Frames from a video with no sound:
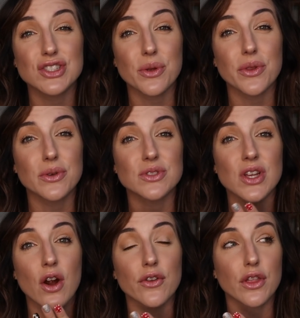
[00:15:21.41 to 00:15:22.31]
So those
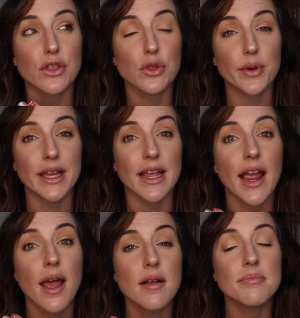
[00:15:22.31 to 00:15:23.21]
are the
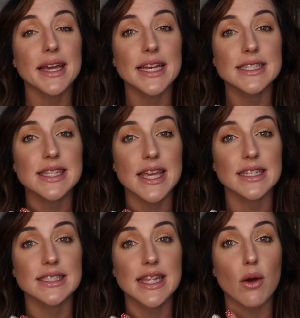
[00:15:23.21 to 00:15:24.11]
three biggest
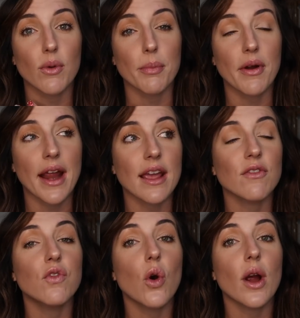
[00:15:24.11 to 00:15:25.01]
things that we're
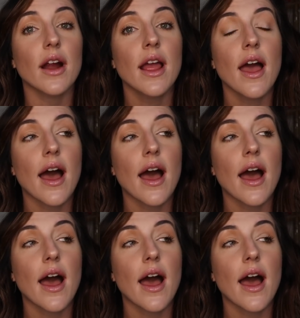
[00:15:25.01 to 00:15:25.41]
praying for.